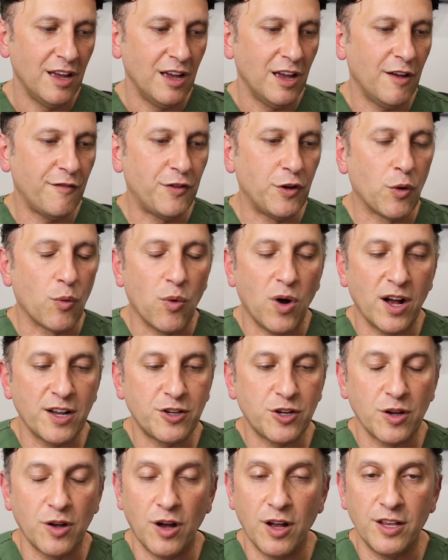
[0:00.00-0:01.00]
if you're
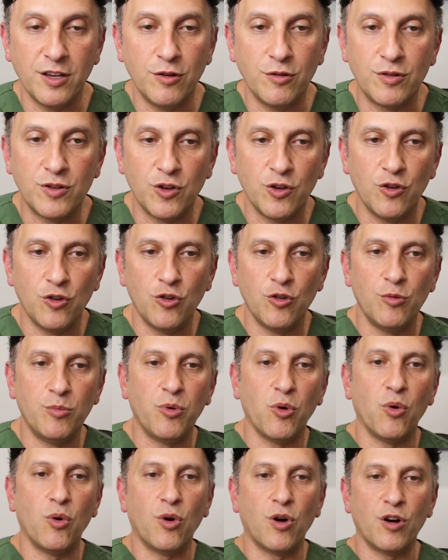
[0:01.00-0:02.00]
watching on YouTube
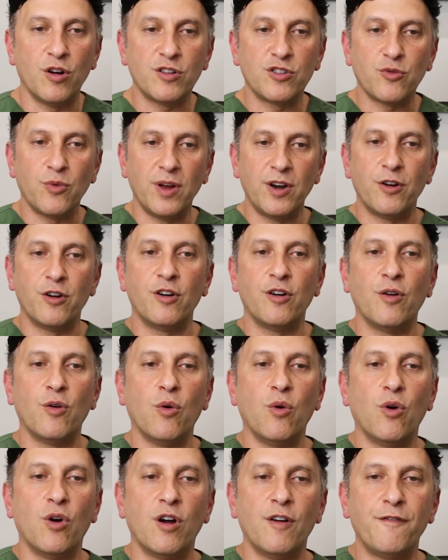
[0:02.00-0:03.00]
or Twitter
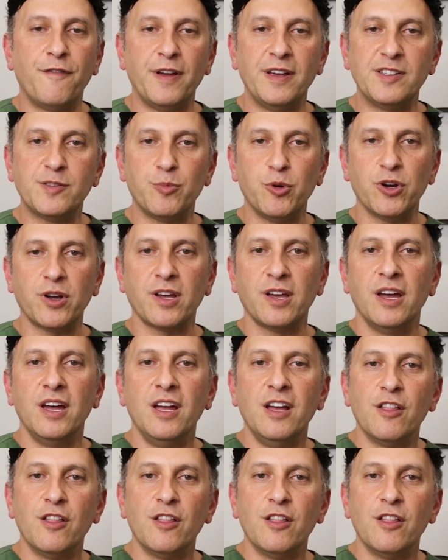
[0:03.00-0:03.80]
or Facebook.